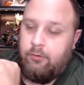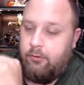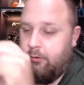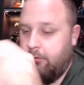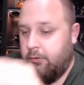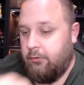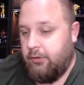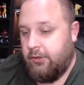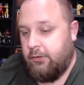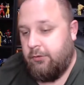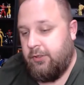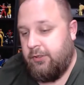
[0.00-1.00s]
So go
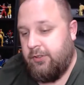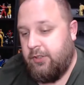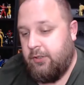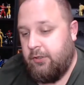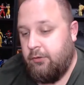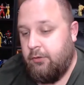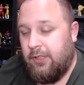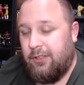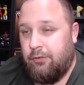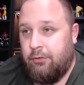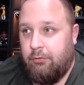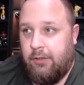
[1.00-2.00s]
check those things out.
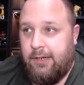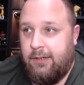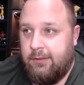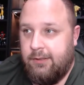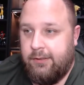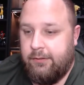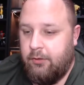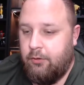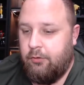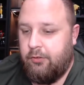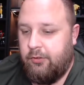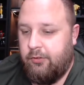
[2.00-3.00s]
I'll try to link
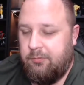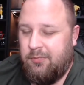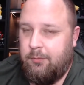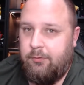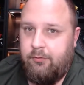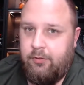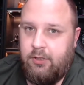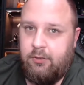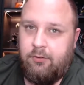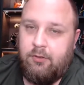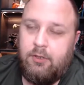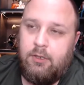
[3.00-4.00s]
those, and sometimes it
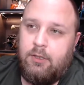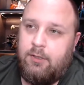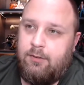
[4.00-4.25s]
fails.